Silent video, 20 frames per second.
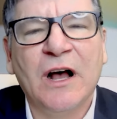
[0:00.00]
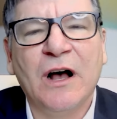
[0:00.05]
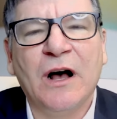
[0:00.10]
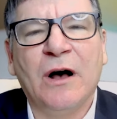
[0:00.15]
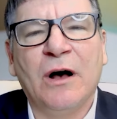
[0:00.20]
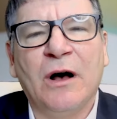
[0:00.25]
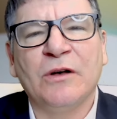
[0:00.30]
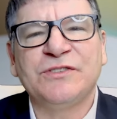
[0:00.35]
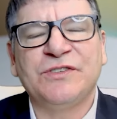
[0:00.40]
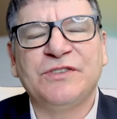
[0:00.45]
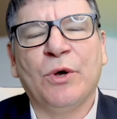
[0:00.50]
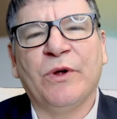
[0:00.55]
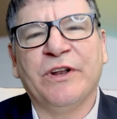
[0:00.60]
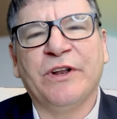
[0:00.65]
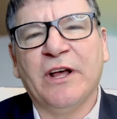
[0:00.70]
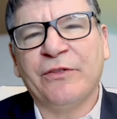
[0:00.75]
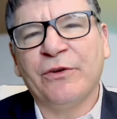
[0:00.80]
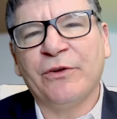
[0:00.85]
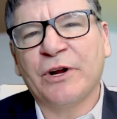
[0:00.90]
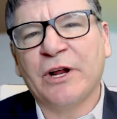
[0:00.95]
Also,
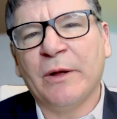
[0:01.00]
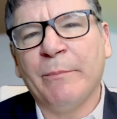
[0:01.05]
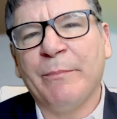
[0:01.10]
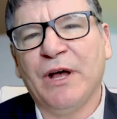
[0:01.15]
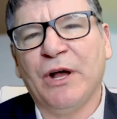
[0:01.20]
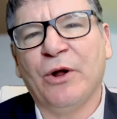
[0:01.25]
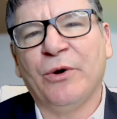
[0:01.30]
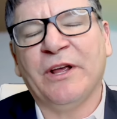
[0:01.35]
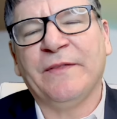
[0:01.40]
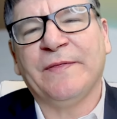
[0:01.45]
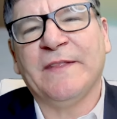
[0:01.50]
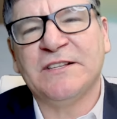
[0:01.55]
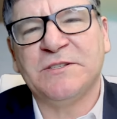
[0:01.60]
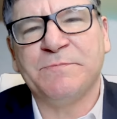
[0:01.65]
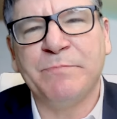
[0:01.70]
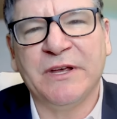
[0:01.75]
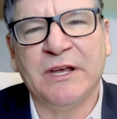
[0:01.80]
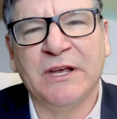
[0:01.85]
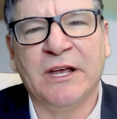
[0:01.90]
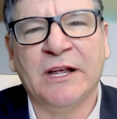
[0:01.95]
another component that's
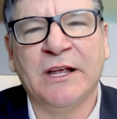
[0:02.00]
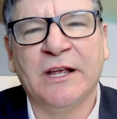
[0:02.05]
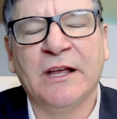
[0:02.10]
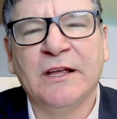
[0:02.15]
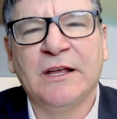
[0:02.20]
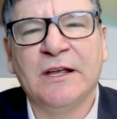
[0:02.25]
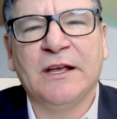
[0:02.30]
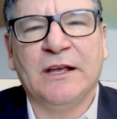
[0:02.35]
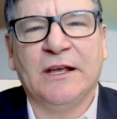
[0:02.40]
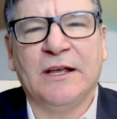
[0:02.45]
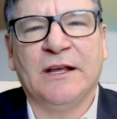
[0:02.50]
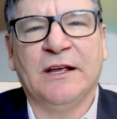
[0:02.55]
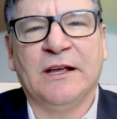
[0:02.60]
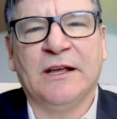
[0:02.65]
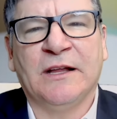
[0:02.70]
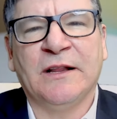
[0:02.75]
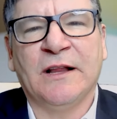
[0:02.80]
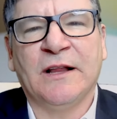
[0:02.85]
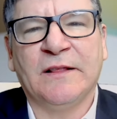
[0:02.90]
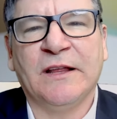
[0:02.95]
big
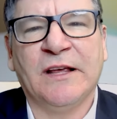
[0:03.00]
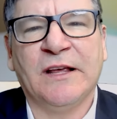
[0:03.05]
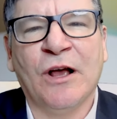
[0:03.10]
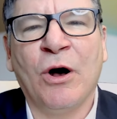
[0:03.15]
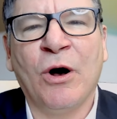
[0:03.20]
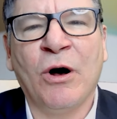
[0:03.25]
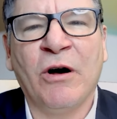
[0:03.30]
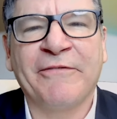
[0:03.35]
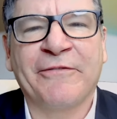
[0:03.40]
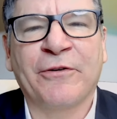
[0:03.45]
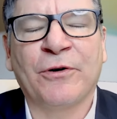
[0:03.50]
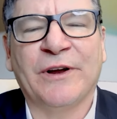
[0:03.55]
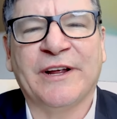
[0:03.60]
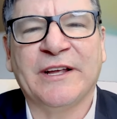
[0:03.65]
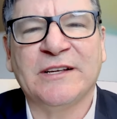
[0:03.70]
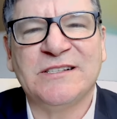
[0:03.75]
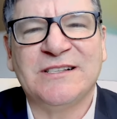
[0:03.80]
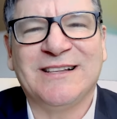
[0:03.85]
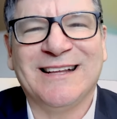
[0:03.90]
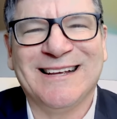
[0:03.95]
in the offer
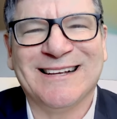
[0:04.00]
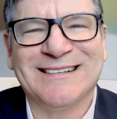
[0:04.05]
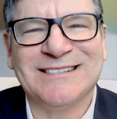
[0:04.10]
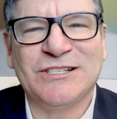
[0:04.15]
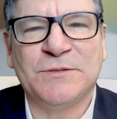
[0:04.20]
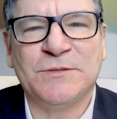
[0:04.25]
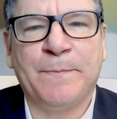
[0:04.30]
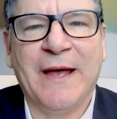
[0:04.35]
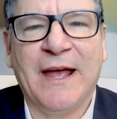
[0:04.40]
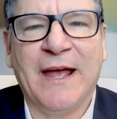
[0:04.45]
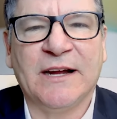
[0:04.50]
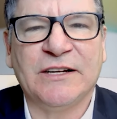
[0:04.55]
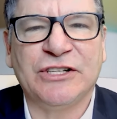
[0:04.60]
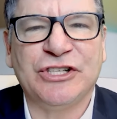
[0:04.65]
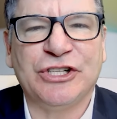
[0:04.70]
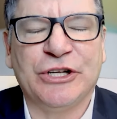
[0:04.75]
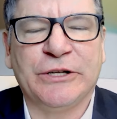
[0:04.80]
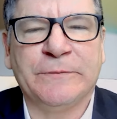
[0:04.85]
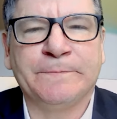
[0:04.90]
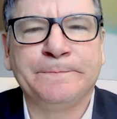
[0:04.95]
is the
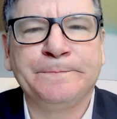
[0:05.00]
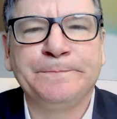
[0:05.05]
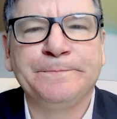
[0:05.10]
inspection.